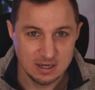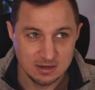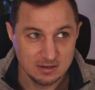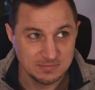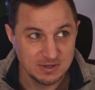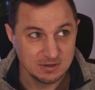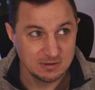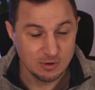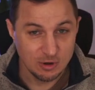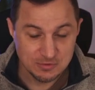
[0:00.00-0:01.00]
have uh,
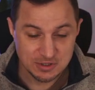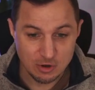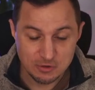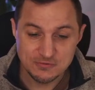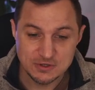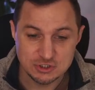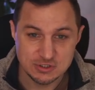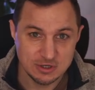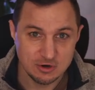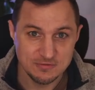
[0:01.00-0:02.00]
the all, not all the features
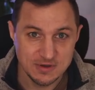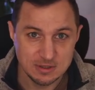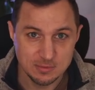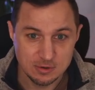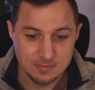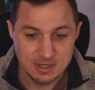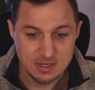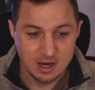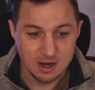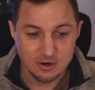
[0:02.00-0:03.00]
that are available
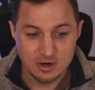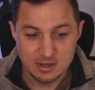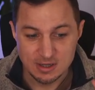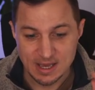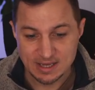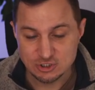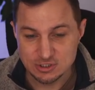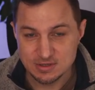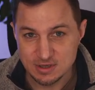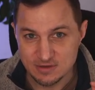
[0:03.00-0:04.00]
are
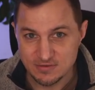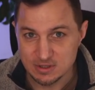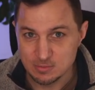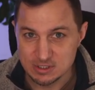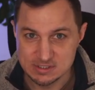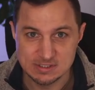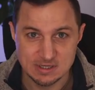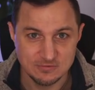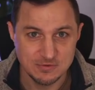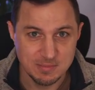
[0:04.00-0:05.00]
actually available
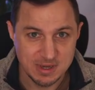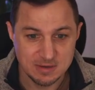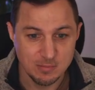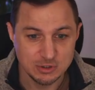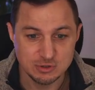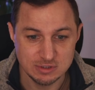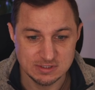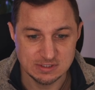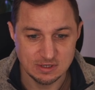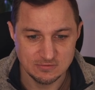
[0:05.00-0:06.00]
inside of the make module
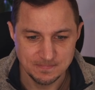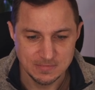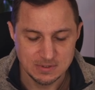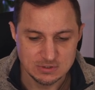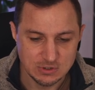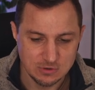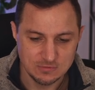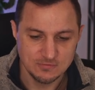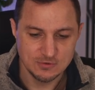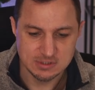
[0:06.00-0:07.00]
itself.
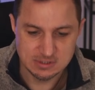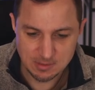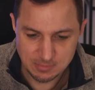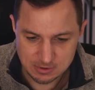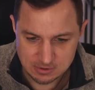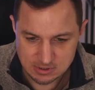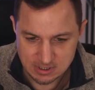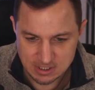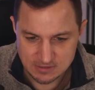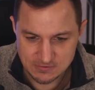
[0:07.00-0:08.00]
So for example,
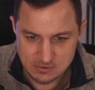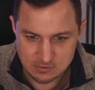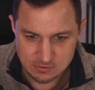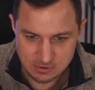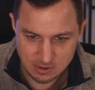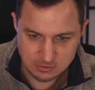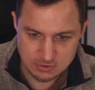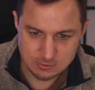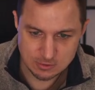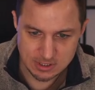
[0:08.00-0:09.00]
if you go
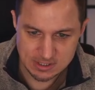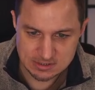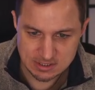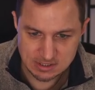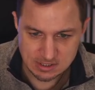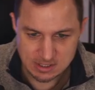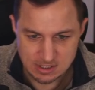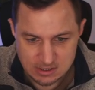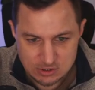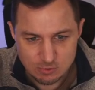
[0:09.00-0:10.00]
to LinkedIn,
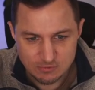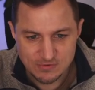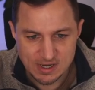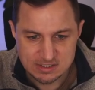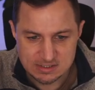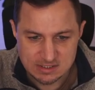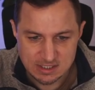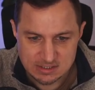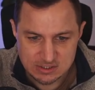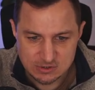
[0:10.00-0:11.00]
you will find
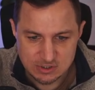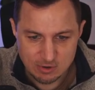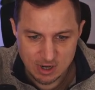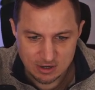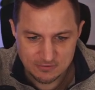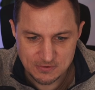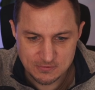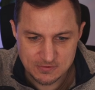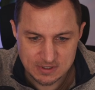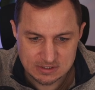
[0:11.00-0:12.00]
that there are a few
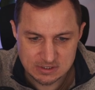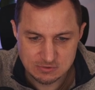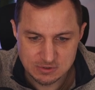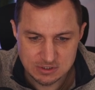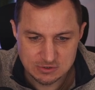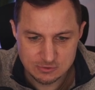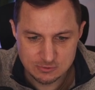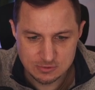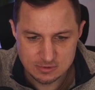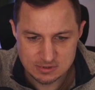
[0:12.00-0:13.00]
things that you can
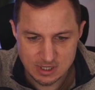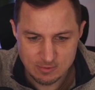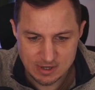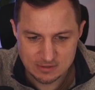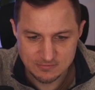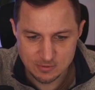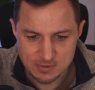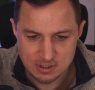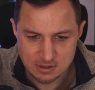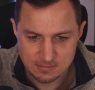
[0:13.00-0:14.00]
do directly from
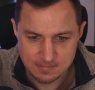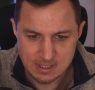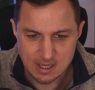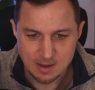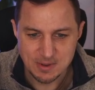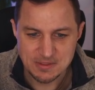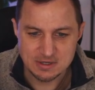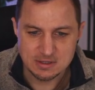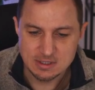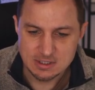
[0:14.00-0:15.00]
here, but
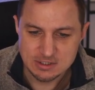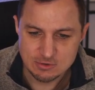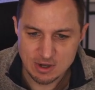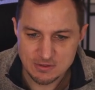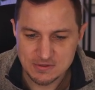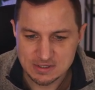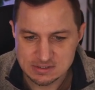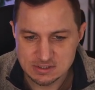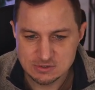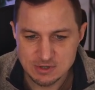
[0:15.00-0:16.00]
then there are
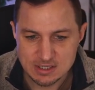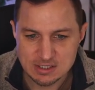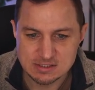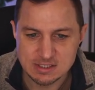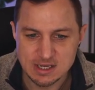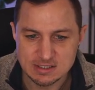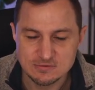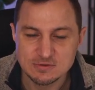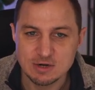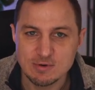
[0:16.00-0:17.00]
things that you cannot
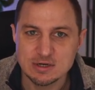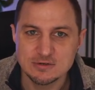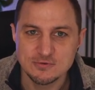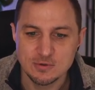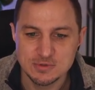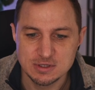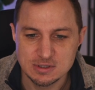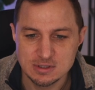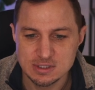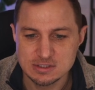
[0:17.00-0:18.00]
select directly from
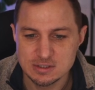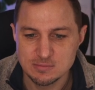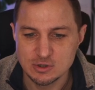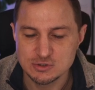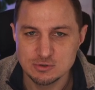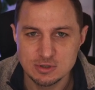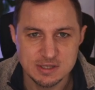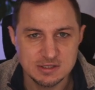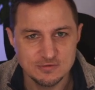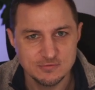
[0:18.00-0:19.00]
the LinkedIn module
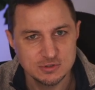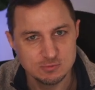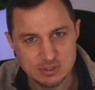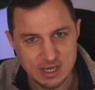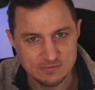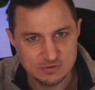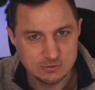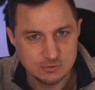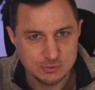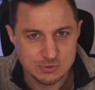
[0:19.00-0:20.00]
and therefore you would have
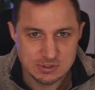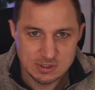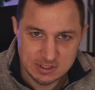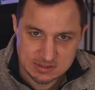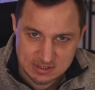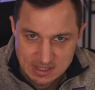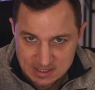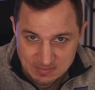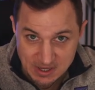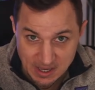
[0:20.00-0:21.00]
to use the LinkedIn
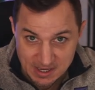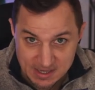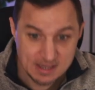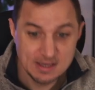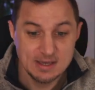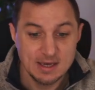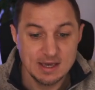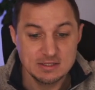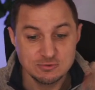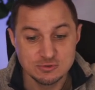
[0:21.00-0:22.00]
API
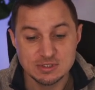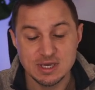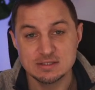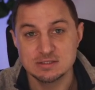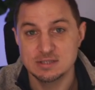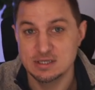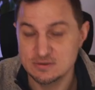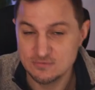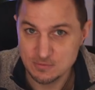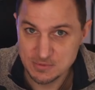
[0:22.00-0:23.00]
and you could get the
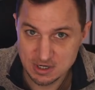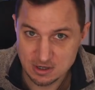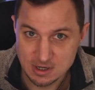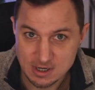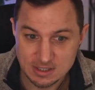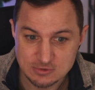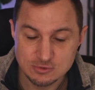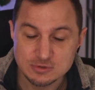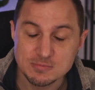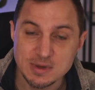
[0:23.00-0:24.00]
data from there. And you
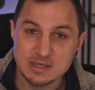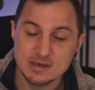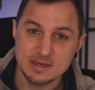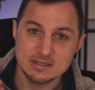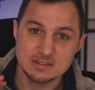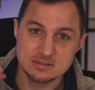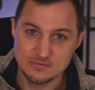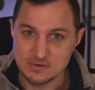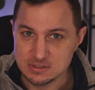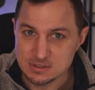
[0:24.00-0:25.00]
could make a
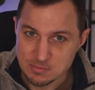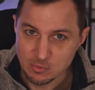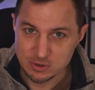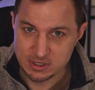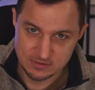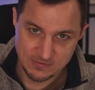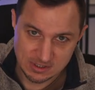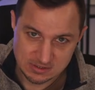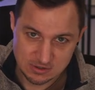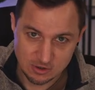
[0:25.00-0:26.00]
significantly more
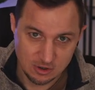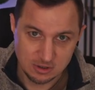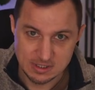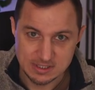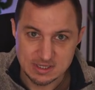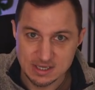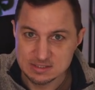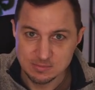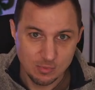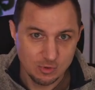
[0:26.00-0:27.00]
advanced call and
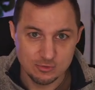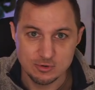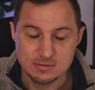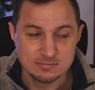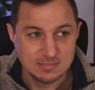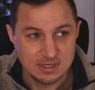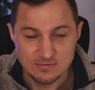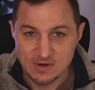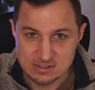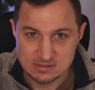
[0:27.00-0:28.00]
get more
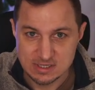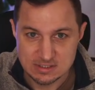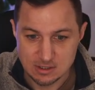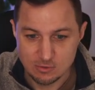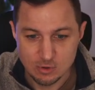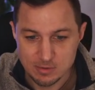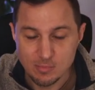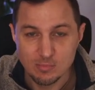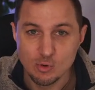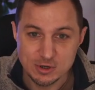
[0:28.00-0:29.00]
advanced data or
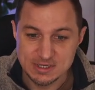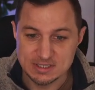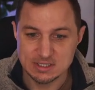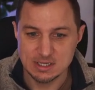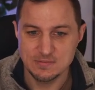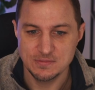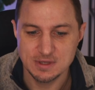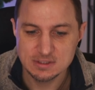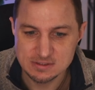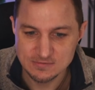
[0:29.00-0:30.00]
more data
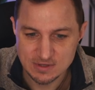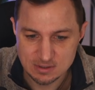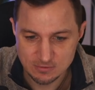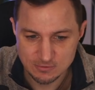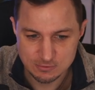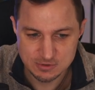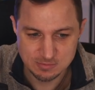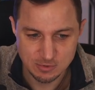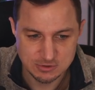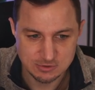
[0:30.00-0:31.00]
than is available through this
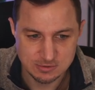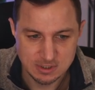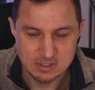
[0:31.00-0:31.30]
module.